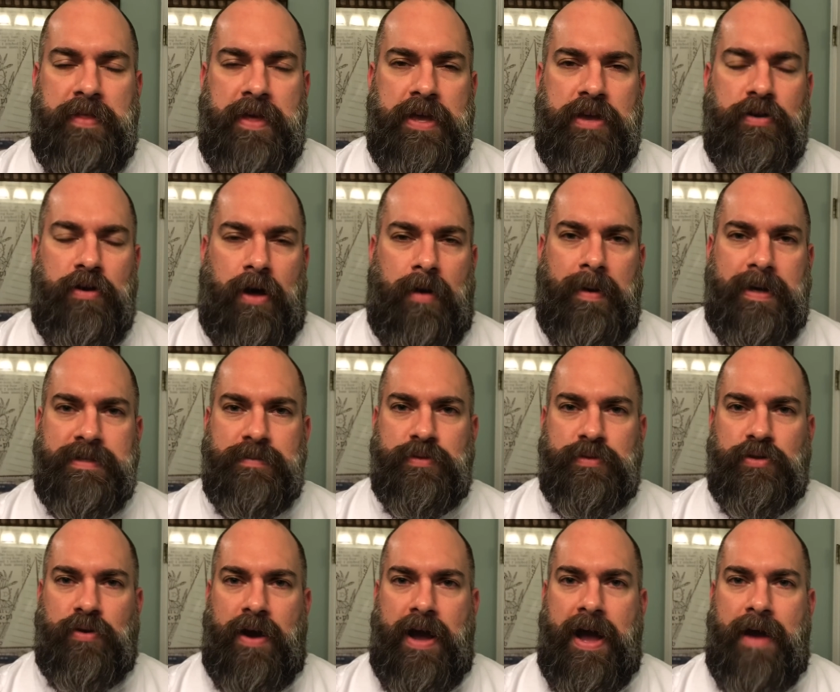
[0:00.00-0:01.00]
Thank you to all my
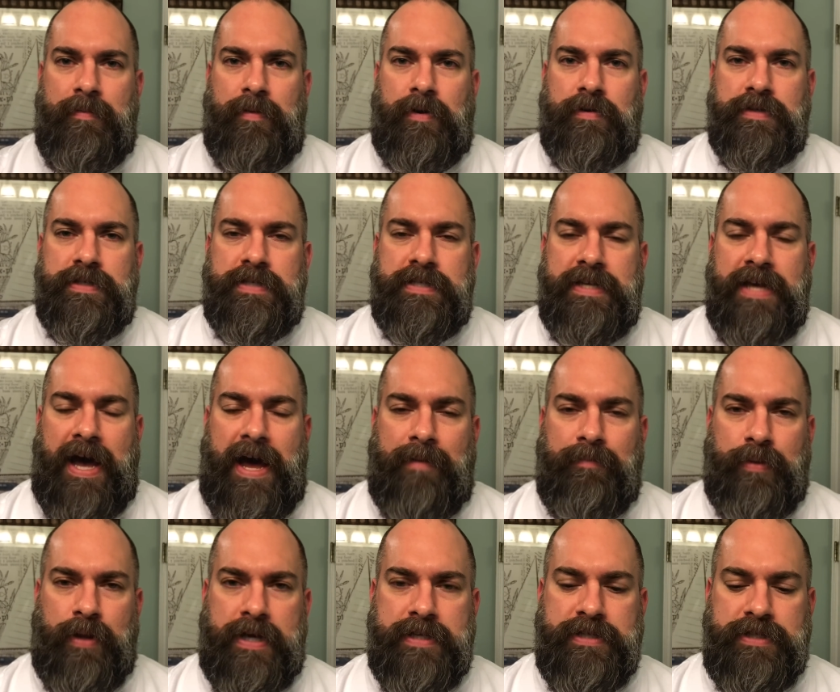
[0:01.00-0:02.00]
subscribers.
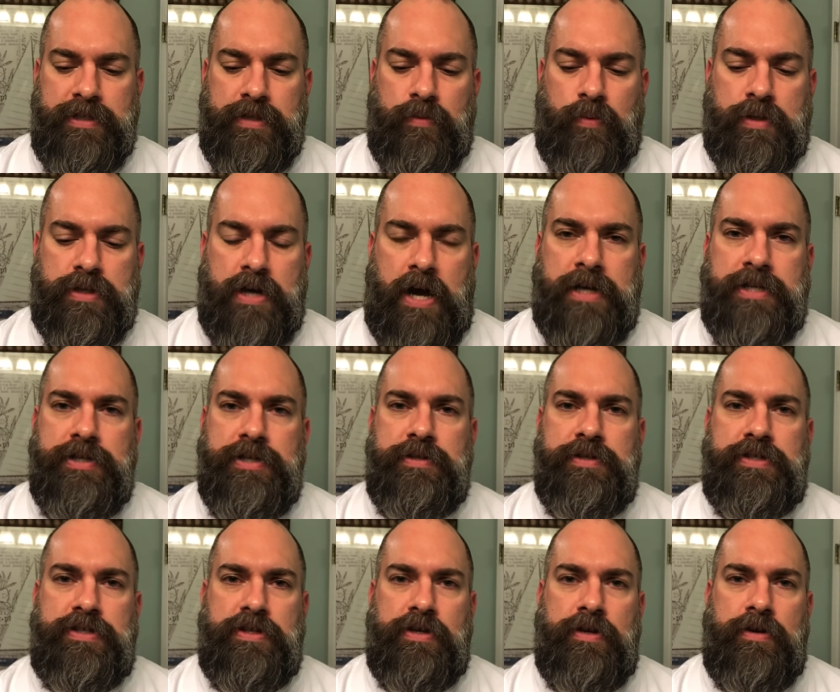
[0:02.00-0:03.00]
God bless you. We'll talk to
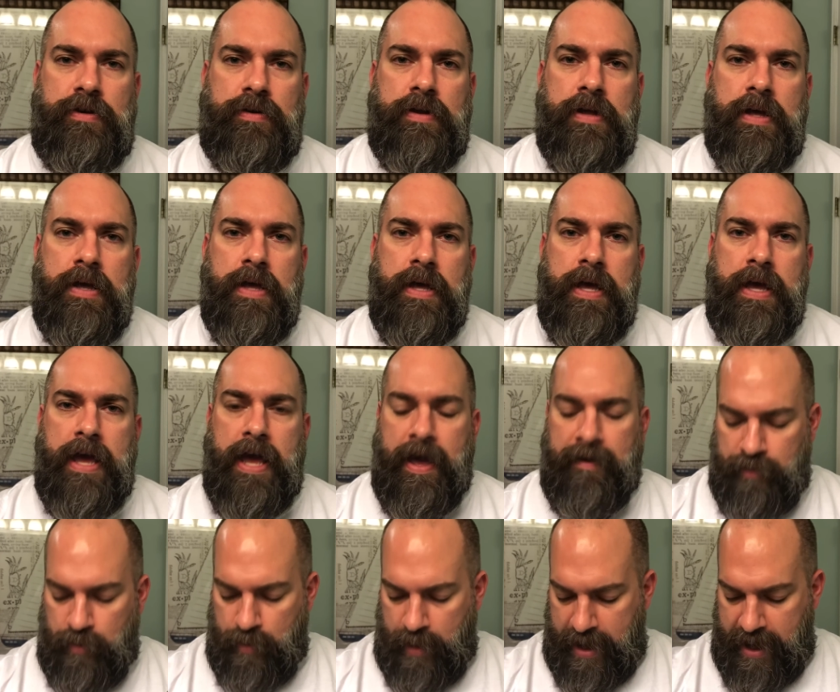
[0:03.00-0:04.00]
you soon.
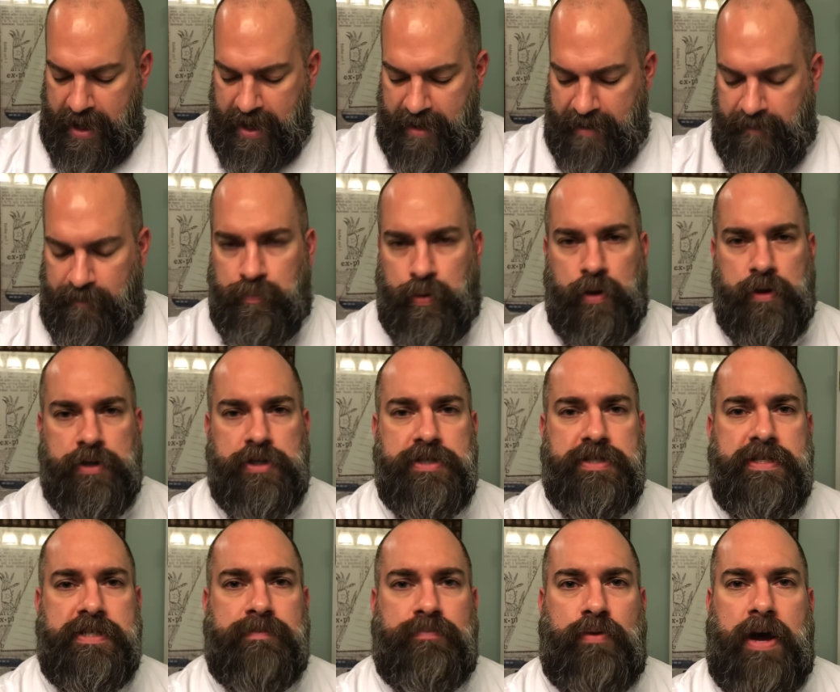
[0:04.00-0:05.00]
If you have
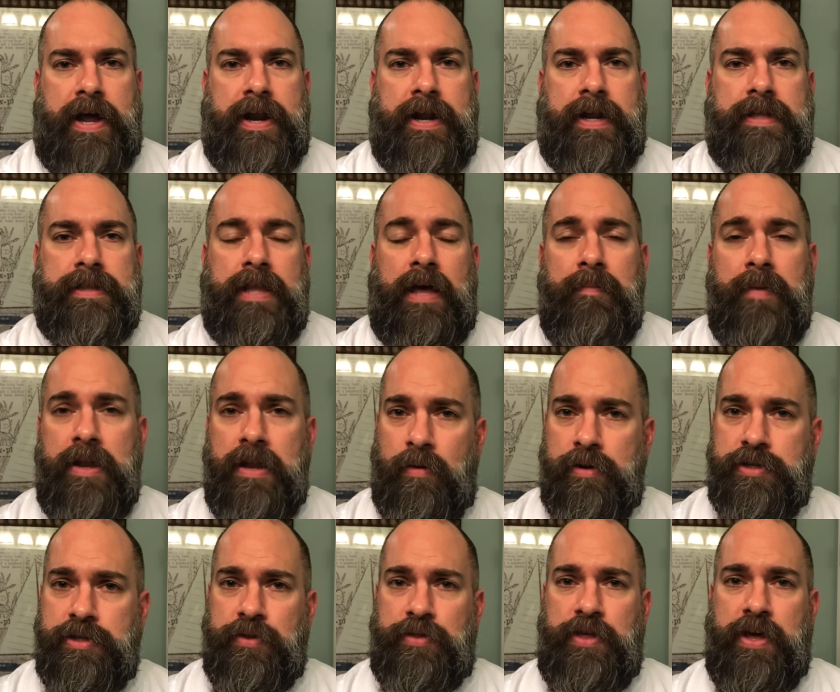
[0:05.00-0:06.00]
purchased this product, let me know
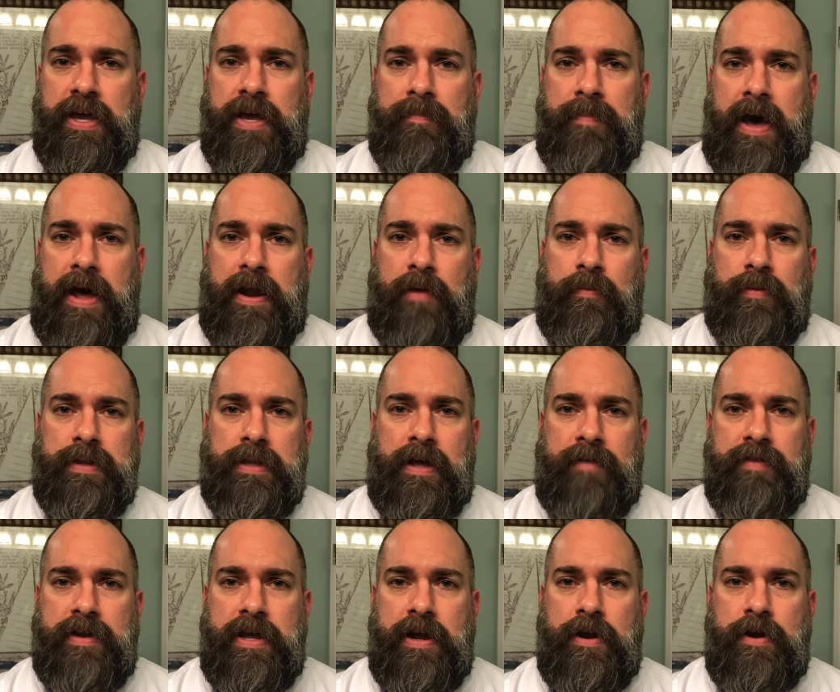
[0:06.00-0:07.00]
what you think about it. Would
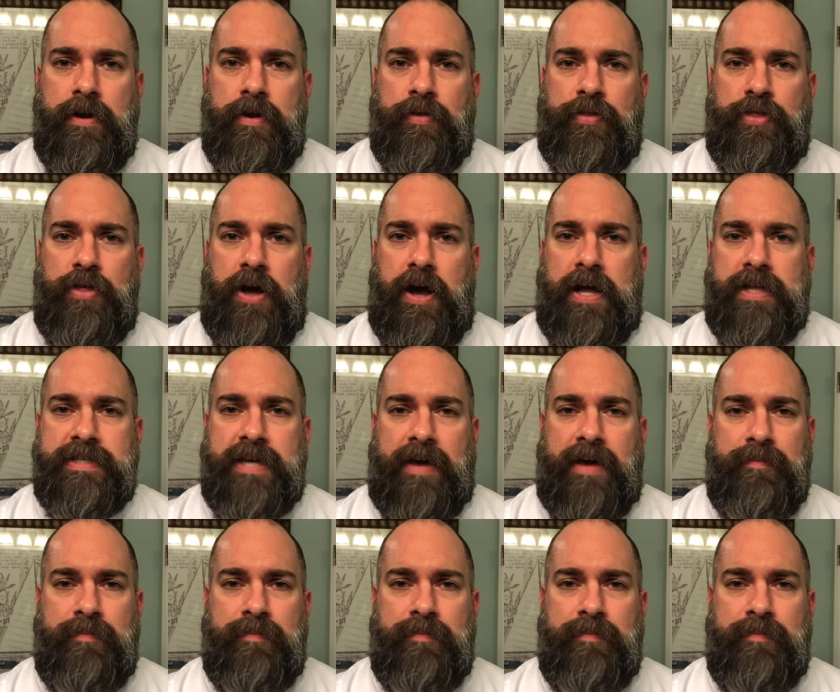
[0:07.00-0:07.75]
love to hear your thoughts.